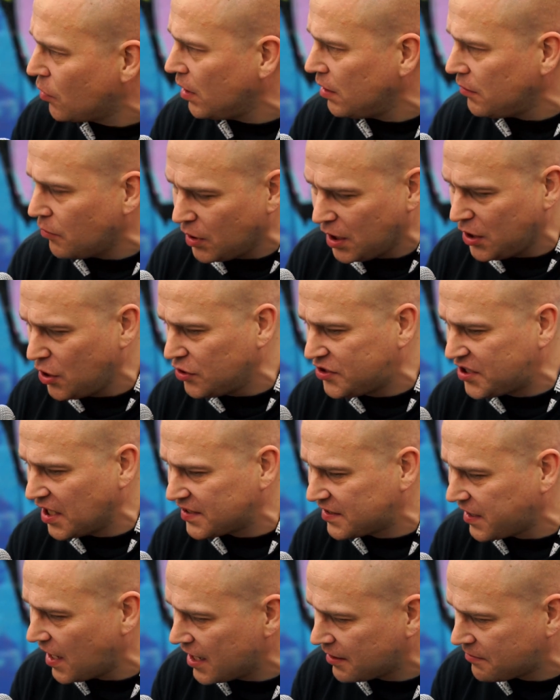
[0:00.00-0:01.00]
will will you
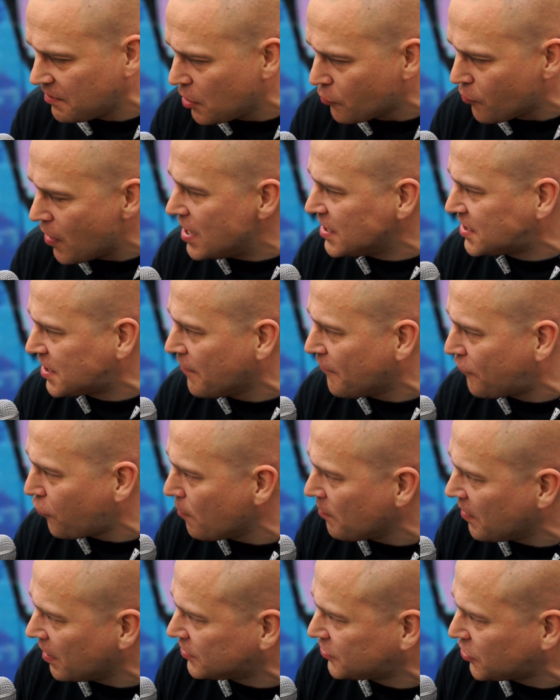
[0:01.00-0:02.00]
just like erase them
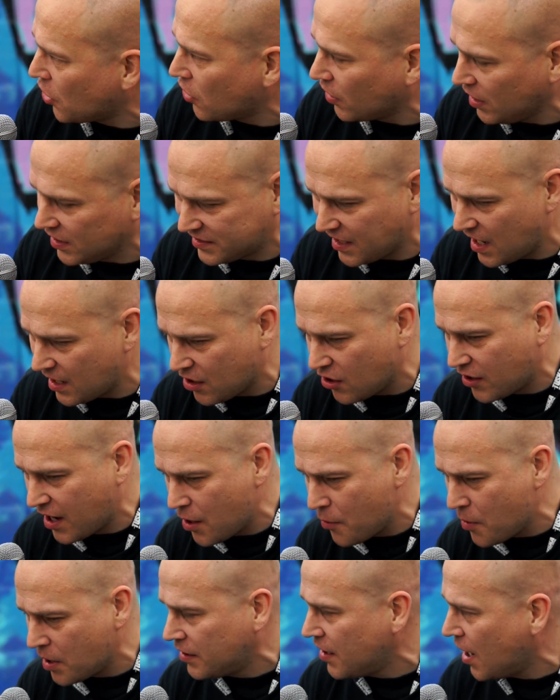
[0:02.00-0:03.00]
from their song list? Like,
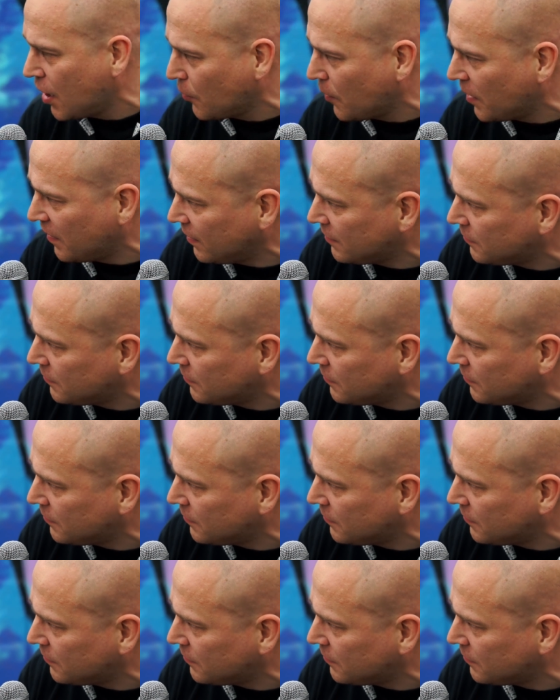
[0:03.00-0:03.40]
okay, we're done with